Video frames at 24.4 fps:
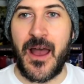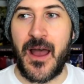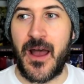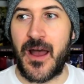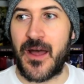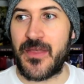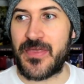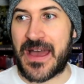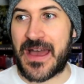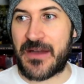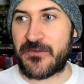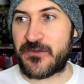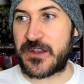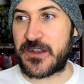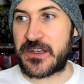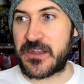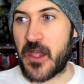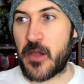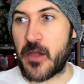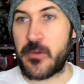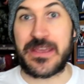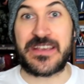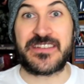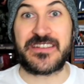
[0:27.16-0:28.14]
That
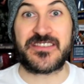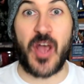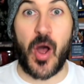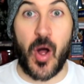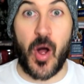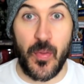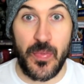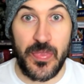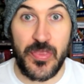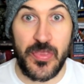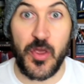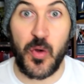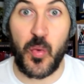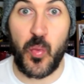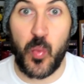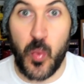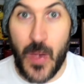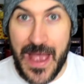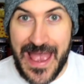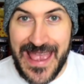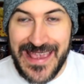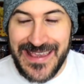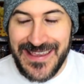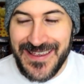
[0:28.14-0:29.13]
video is on the
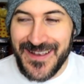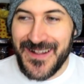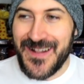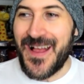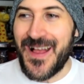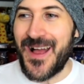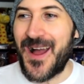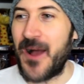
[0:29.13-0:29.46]
way.